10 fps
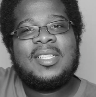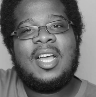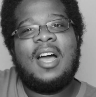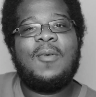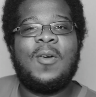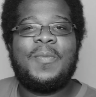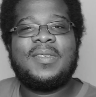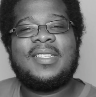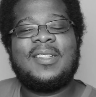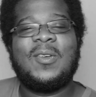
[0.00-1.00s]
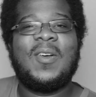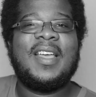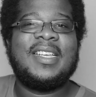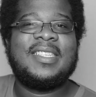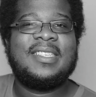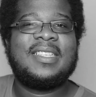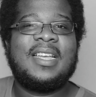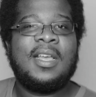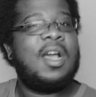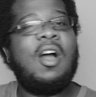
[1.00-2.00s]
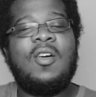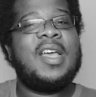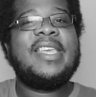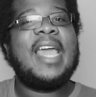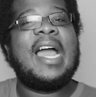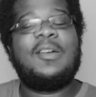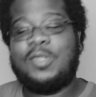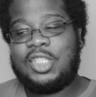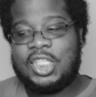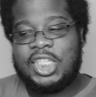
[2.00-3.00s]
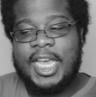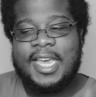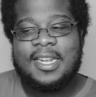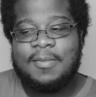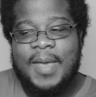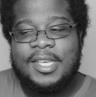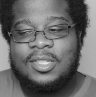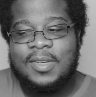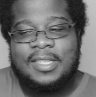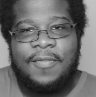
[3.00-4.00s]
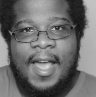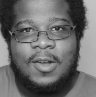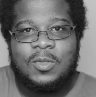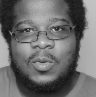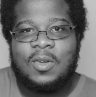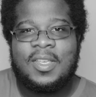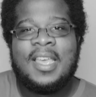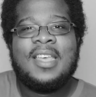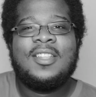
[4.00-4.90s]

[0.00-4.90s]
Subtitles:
Tom opens the door and she's like, oh, yeah, I was just checking to make sure his vitals were okay.